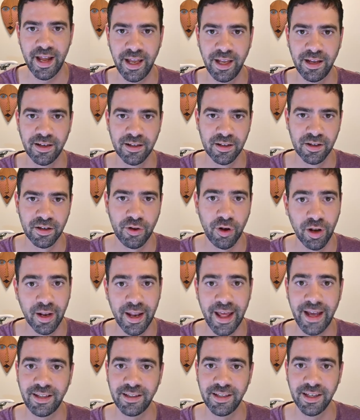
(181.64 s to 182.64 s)
like
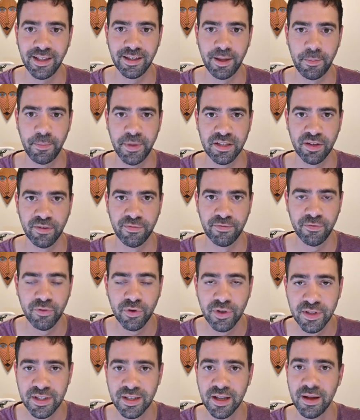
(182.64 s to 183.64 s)
collecting the piece of
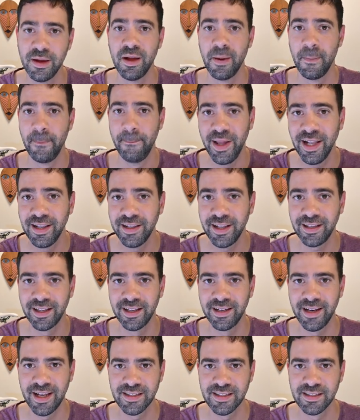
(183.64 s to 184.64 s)
wood, building
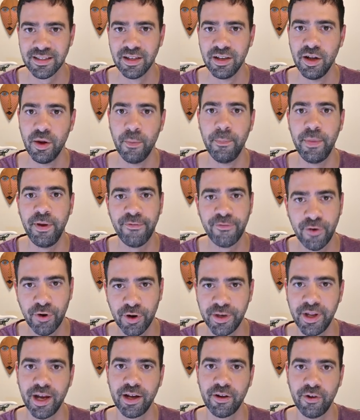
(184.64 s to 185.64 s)
the nest
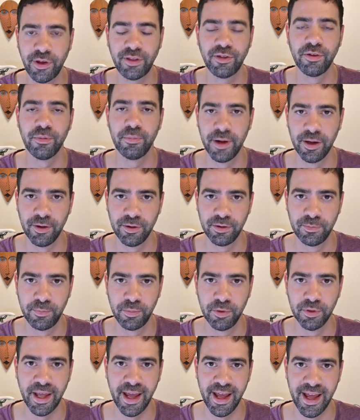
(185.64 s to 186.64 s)
before they are going to
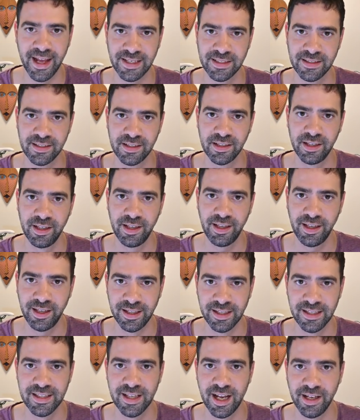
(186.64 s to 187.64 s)
put the eggs
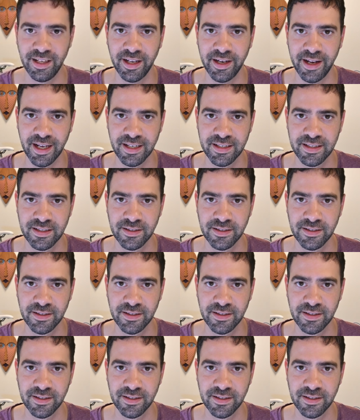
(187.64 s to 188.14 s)
inside the nest.